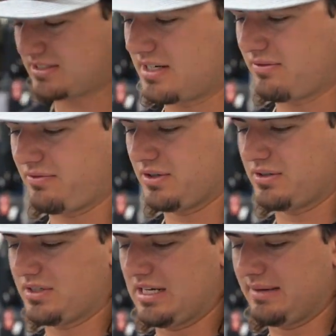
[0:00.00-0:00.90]
it's just gonna float
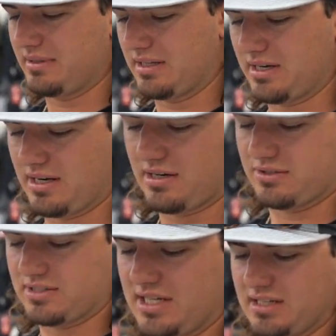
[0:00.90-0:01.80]
to the top and then they're gonna
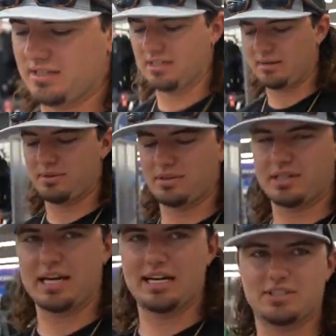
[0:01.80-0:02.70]
go sit at the top of the
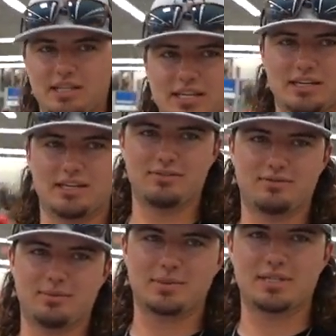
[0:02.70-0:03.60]
cage and eat it
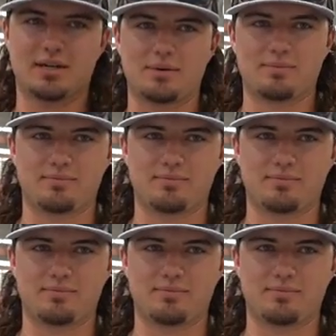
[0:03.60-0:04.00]
from the top.